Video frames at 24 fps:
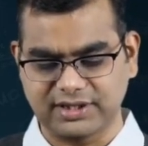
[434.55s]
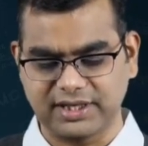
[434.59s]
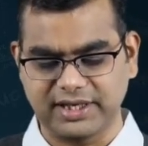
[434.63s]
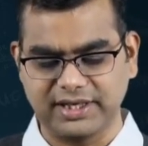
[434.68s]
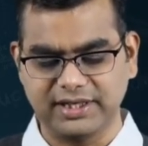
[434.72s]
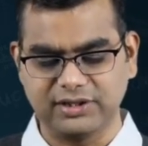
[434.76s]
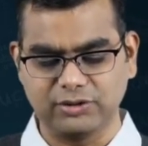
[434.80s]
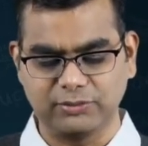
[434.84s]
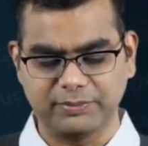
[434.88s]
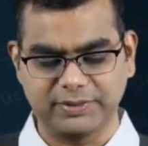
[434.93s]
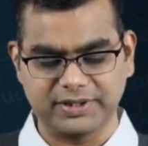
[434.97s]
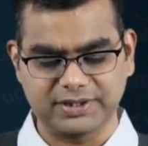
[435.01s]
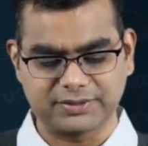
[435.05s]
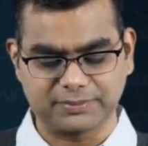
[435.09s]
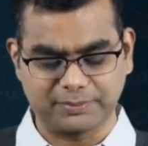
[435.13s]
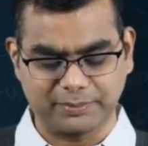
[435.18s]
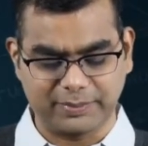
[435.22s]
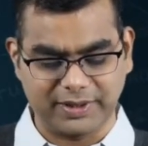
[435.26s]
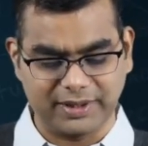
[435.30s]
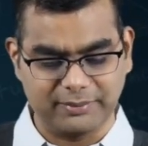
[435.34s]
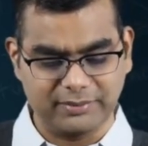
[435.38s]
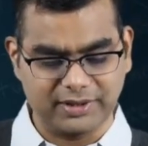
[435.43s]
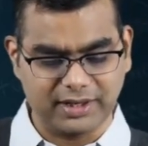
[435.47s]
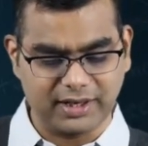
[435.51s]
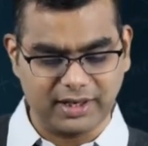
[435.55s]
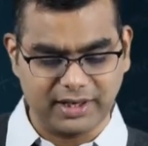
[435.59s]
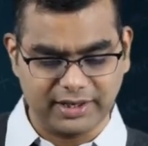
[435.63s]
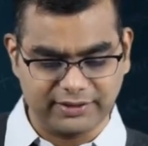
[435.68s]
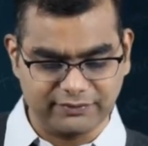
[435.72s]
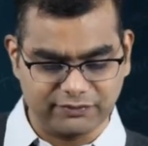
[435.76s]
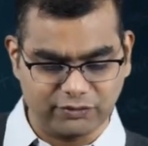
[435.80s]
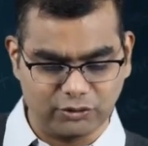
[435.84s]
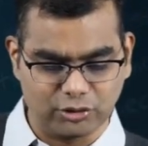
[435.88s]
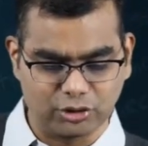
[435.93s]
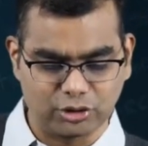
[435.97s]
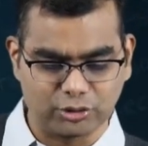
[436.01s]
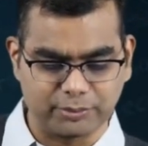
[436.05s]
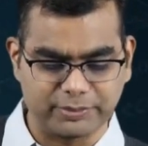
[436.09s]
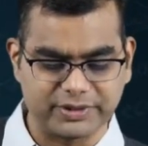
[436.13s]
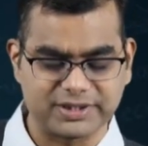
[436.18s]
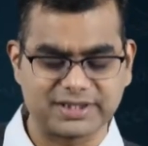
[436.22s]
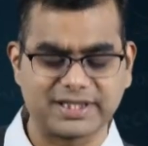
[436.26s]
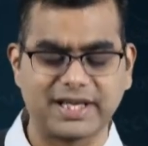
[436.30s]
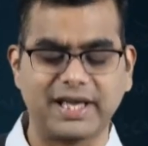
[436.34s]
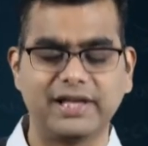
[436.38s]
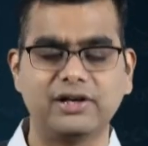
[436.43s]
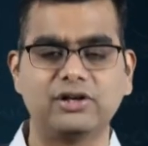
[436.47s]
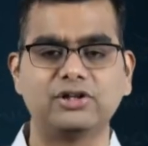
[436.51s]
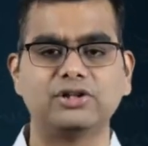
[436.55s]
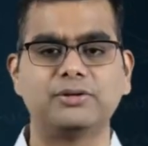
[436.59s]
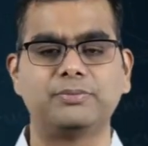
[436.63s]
3 rupees premia and 4 rupees gain